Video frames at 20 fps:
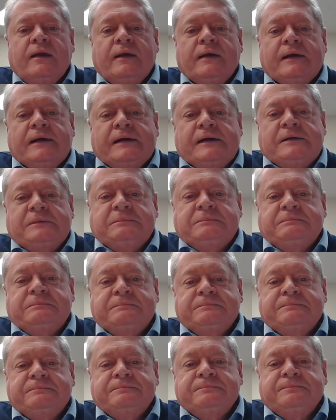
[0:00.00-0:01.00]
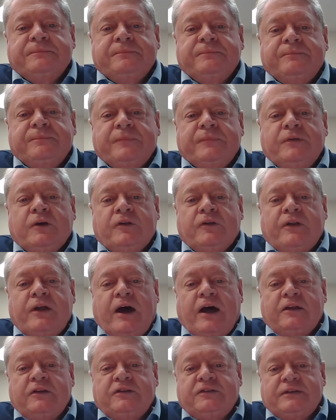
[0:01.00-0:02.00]
Um, you'll
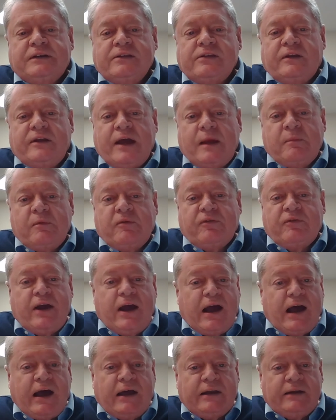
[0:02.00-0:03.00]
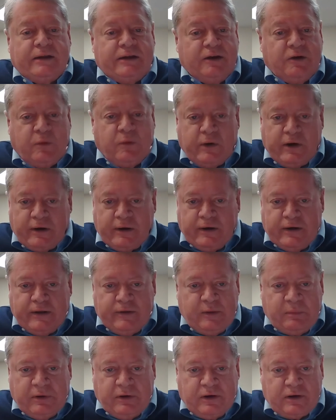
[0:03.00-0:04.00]
not see the name of God anywhere in
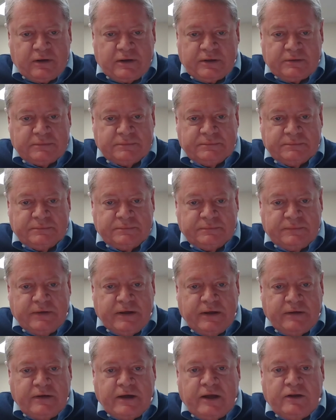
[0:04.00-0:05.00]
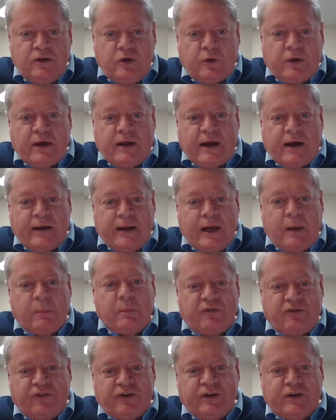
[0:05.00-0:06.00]
the book. And yet you cannot help
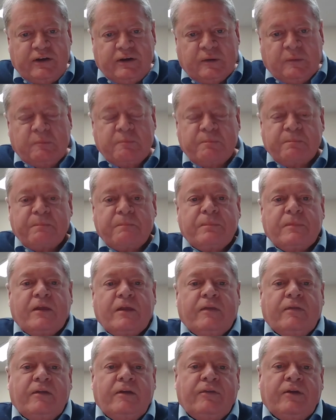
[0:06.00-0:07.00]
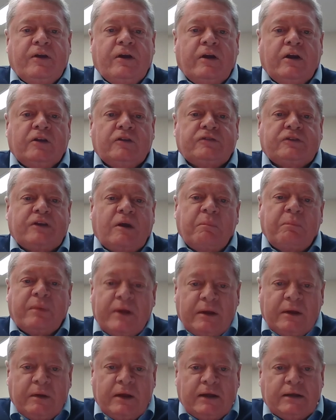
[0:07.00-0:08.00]
but feel that there is
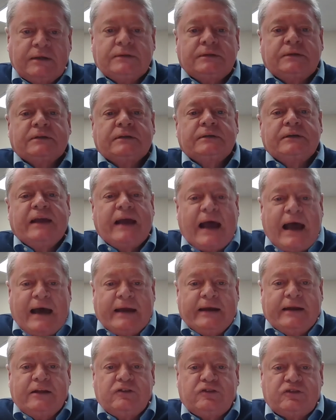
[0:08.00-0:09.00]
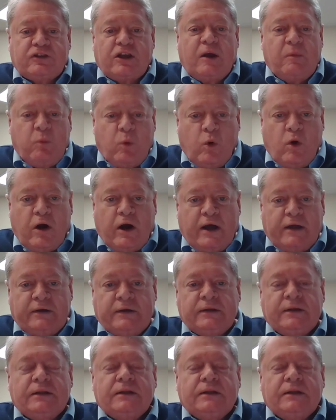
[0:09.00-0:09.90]
something guiding, someone